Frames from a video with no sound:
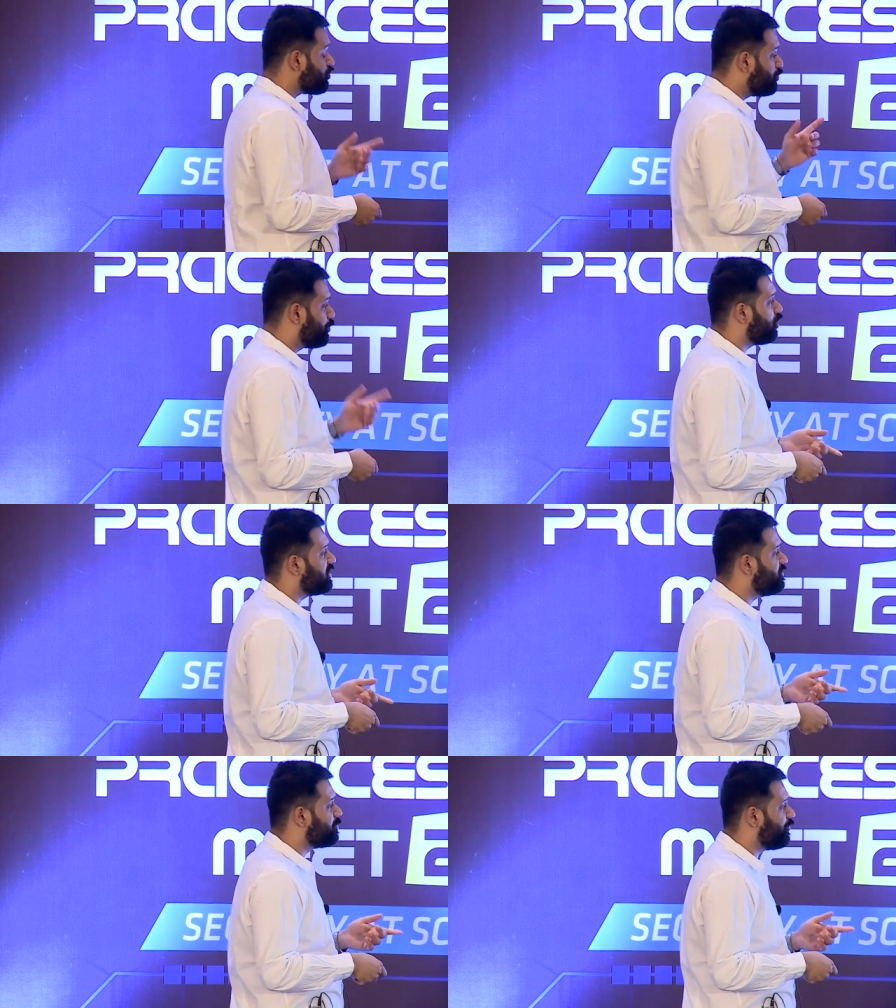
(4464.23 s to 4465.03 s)
So
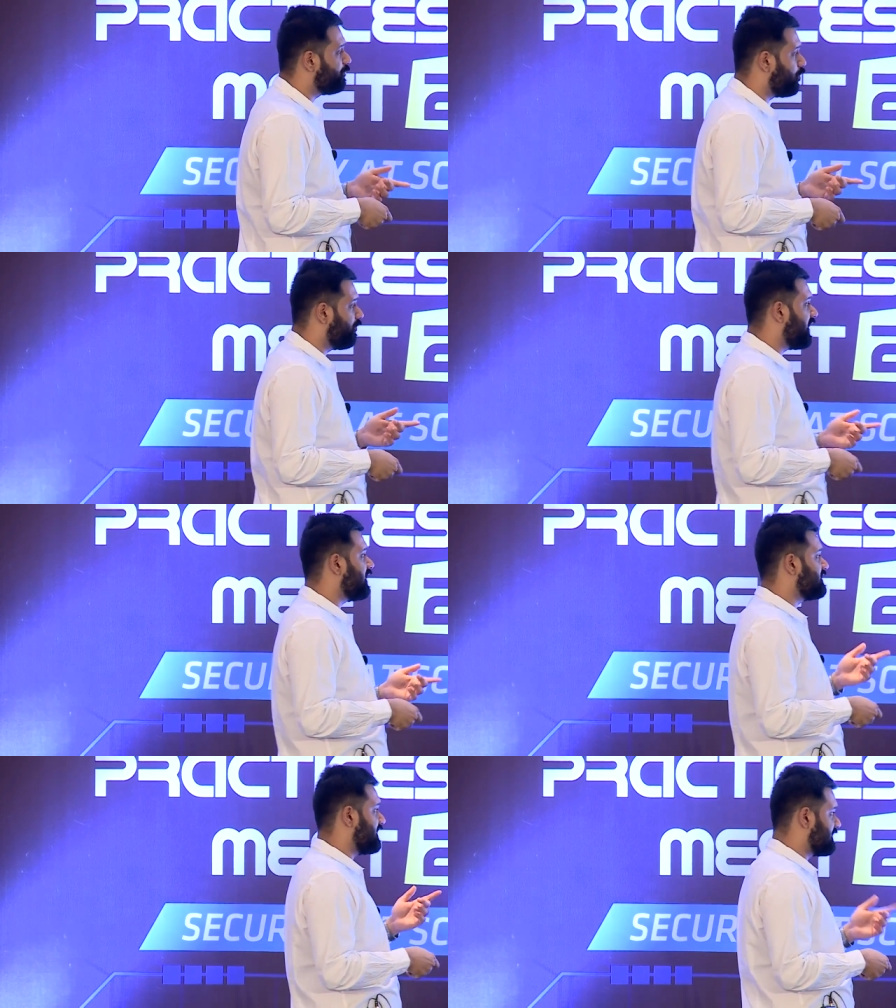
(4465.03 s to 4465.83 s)
progressive
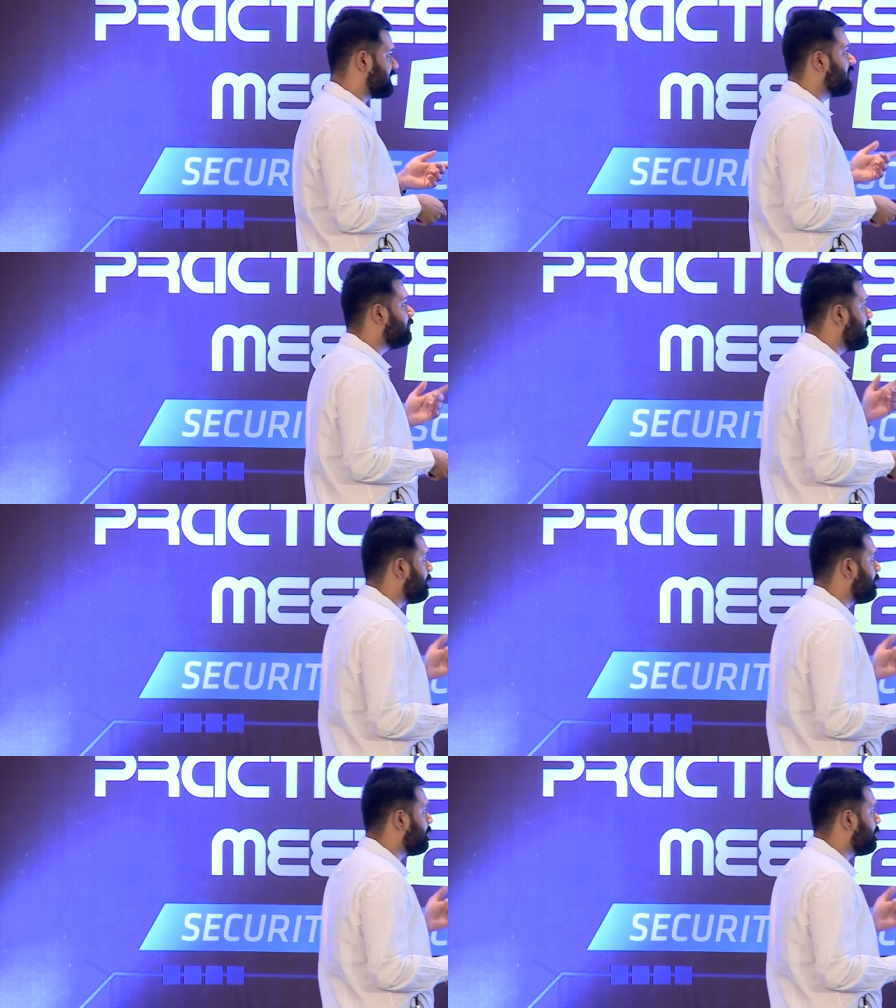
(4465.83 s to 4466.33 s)
profiling is extremely